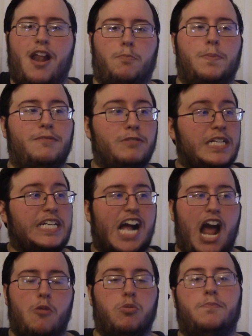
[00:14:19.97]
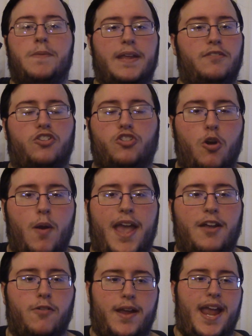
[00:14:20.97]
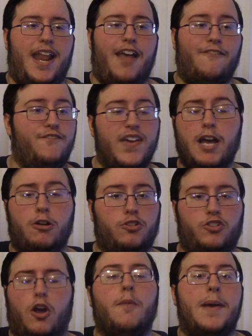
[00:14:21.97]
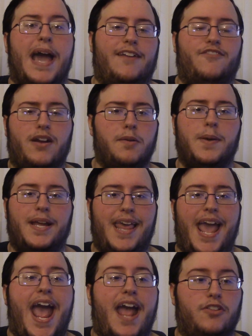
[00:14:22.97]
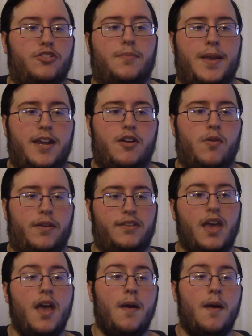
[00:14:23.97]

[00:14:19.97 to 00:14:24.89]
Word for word: I'd be I would be so angry and I feel so bad for everybody that had so many coins.